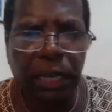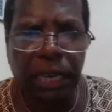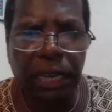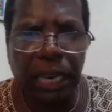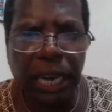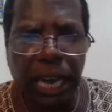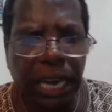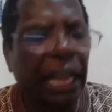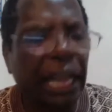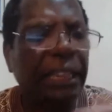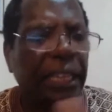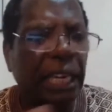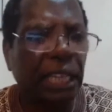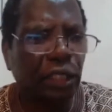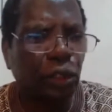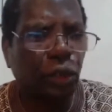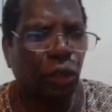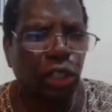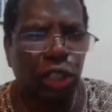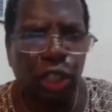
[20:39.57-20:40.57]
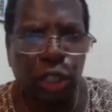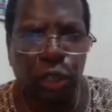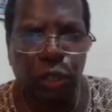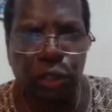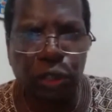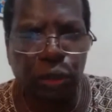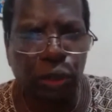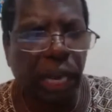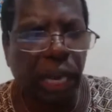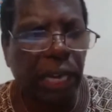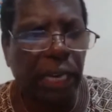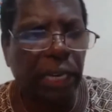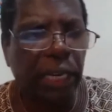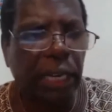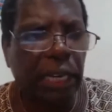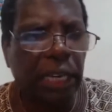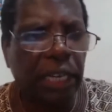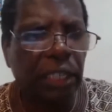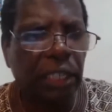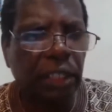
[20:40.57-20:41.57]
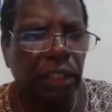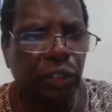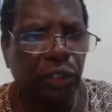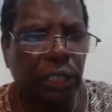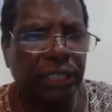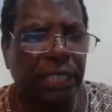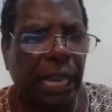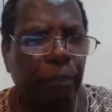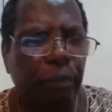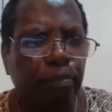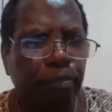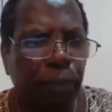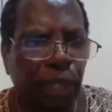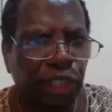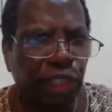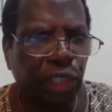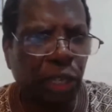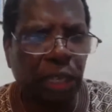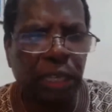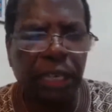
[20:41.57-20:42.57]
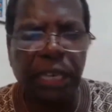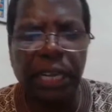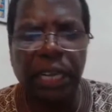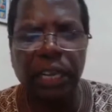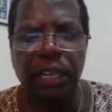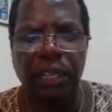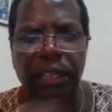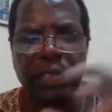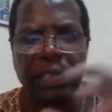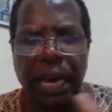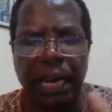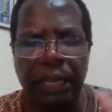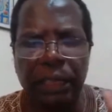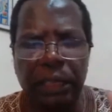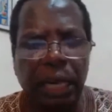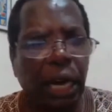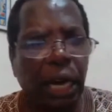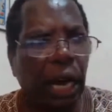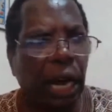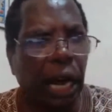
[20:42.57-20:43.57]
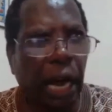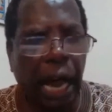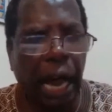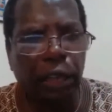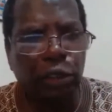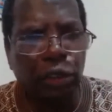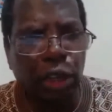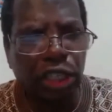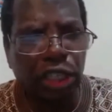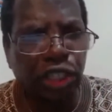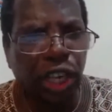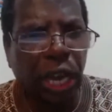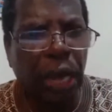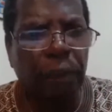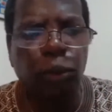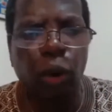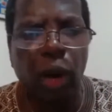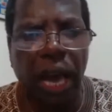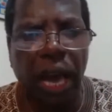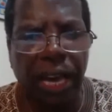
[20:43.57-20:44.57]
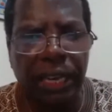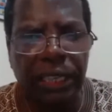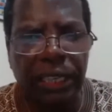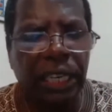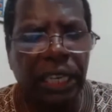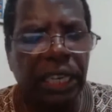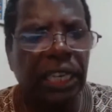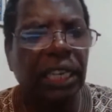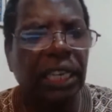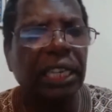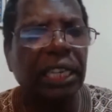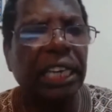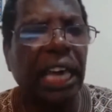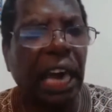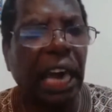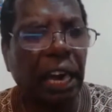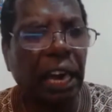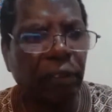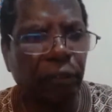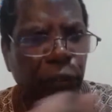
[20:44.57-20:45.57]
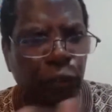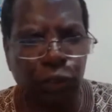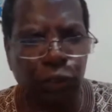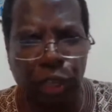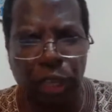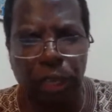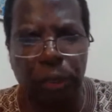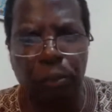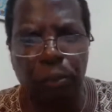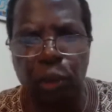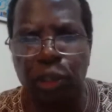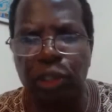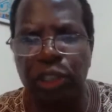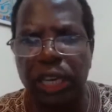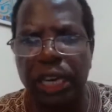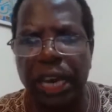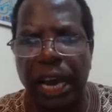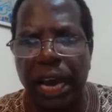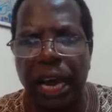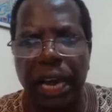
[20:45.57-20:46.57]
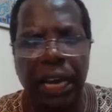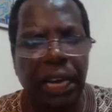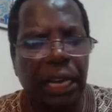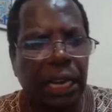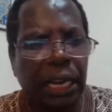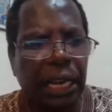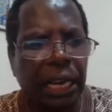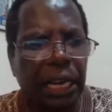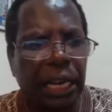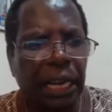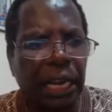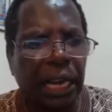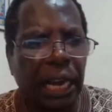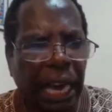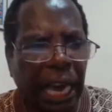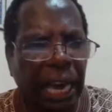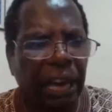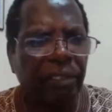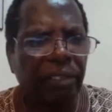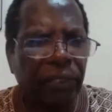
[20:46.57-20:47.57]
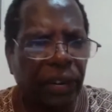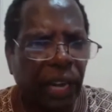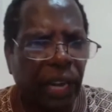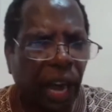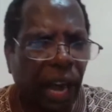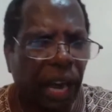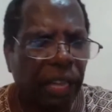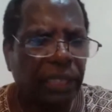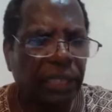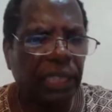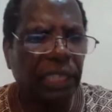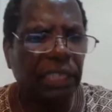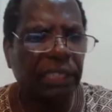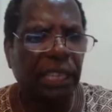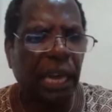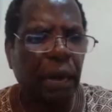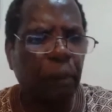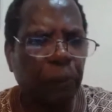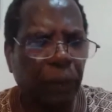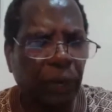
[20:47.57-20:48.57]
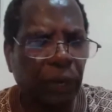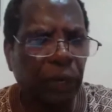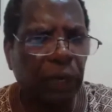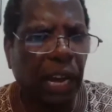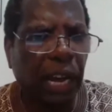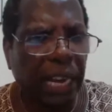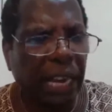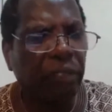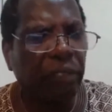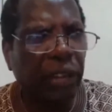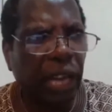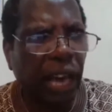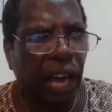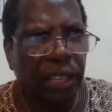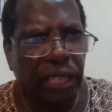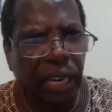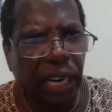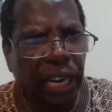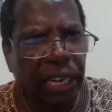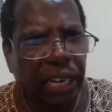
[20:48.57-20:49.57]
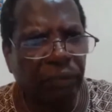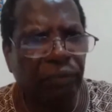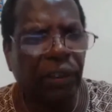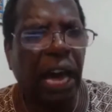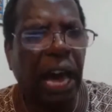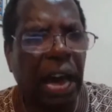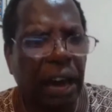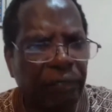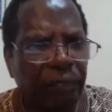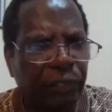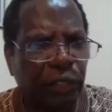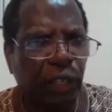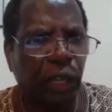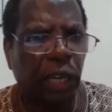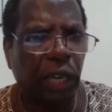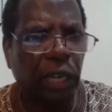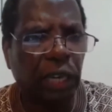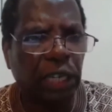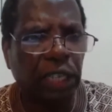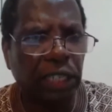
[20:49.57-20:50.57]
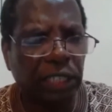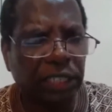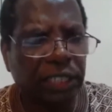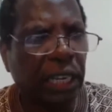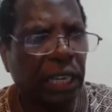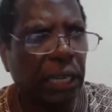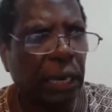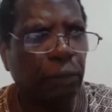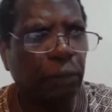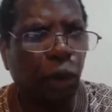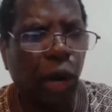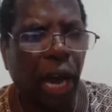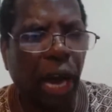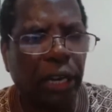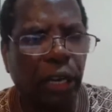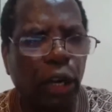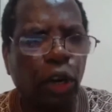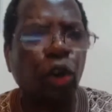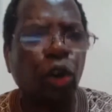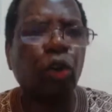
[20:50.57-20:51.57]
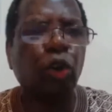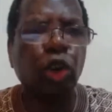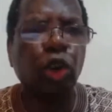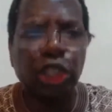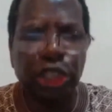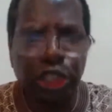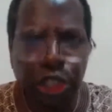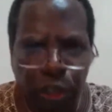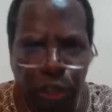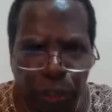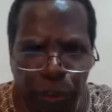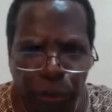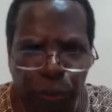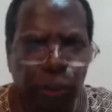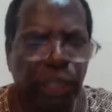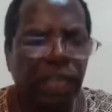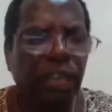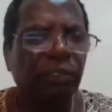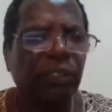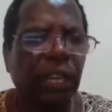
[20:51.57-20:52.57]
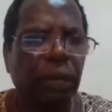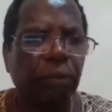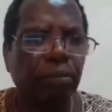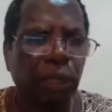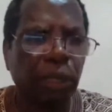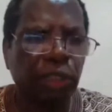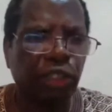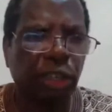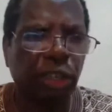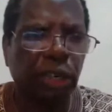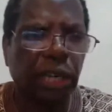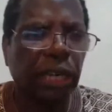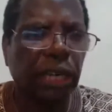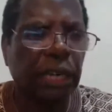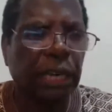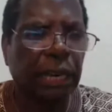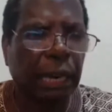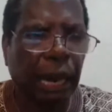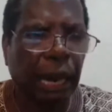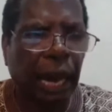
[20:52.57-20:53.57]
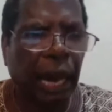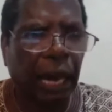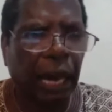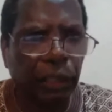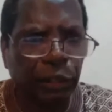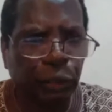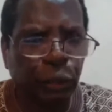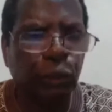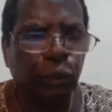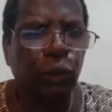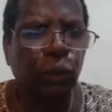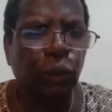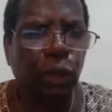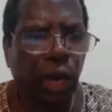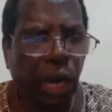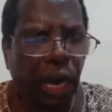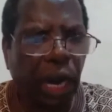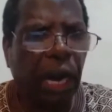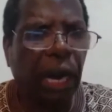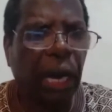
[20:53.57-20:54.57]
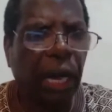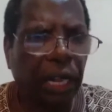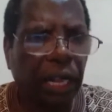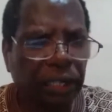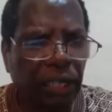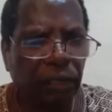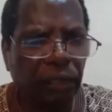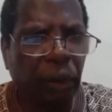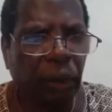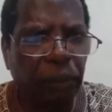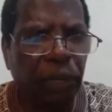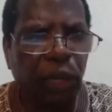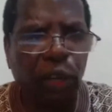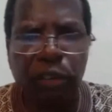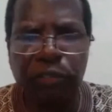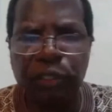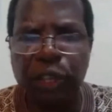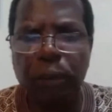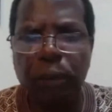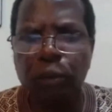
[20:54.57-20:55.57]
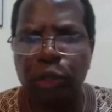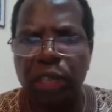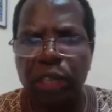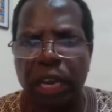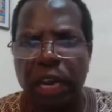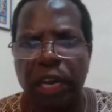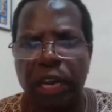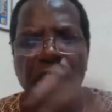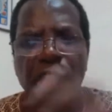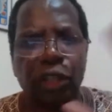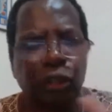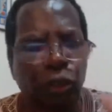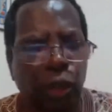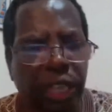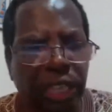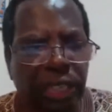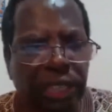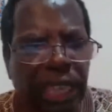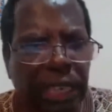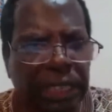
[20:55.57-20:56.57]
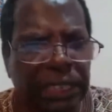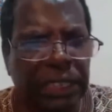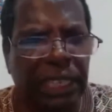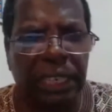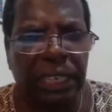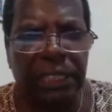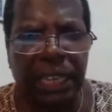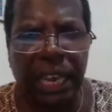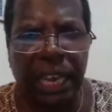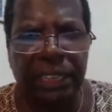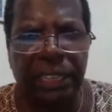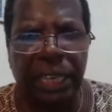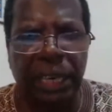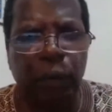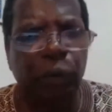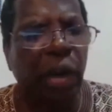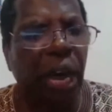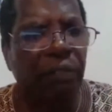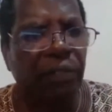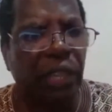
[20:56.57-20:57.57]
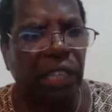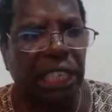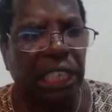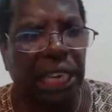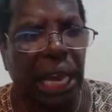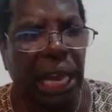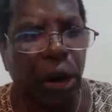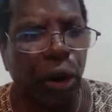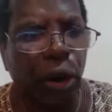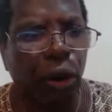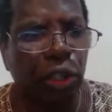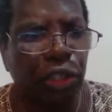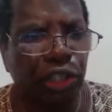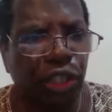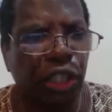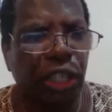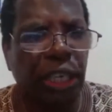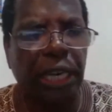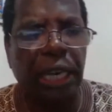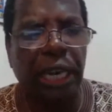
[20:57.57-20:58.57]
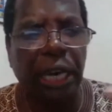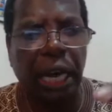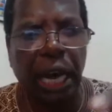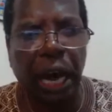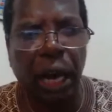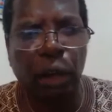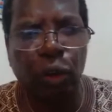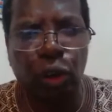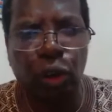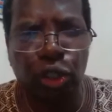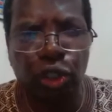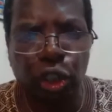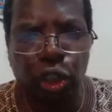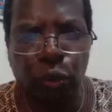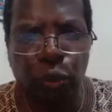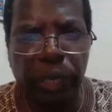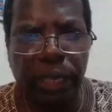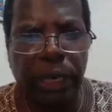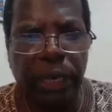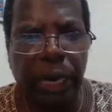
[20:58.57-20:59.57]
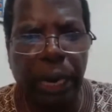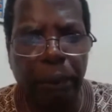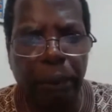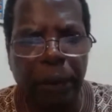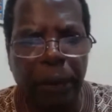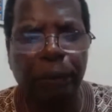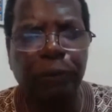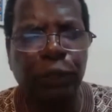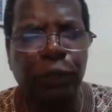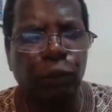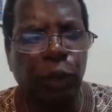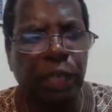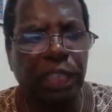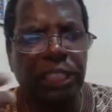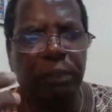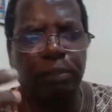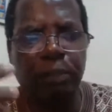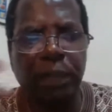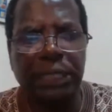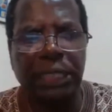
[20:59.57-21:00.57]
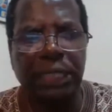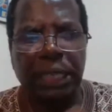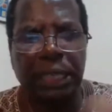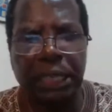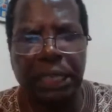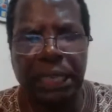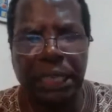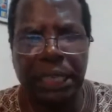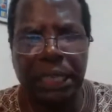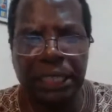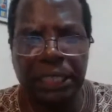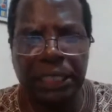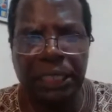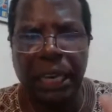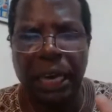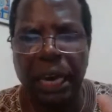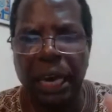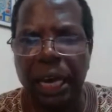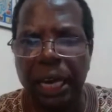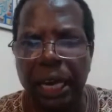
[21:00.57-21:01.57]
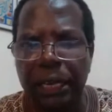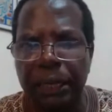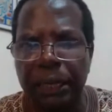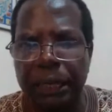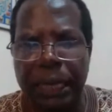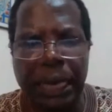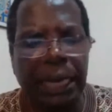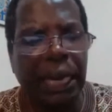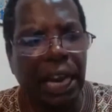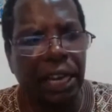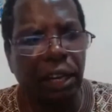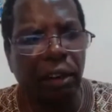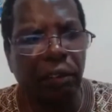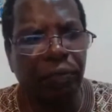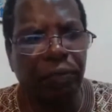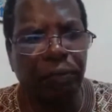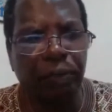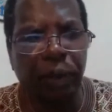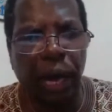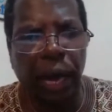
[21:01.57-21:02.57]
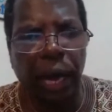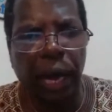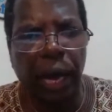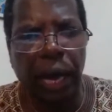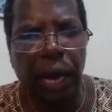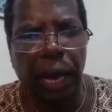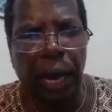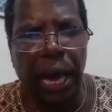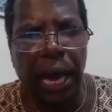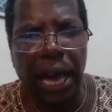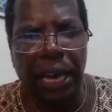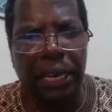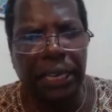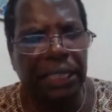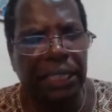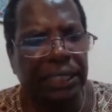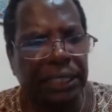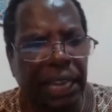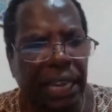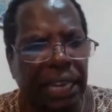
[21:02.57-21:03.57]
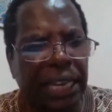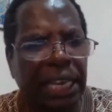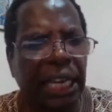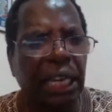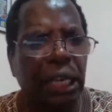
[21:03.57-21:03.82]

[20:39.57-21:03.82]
And I think it's continuing today. So that mission that actually Sheikh Abdullah had gave to Sering Murtada, every other disciple, every other caliph after Sering Abdullah had continued to give that mission to the family of Sheikh Murtada. So in that sense, I think we have the genealogy continuing. Perhaps what is missing is the kind of understanding and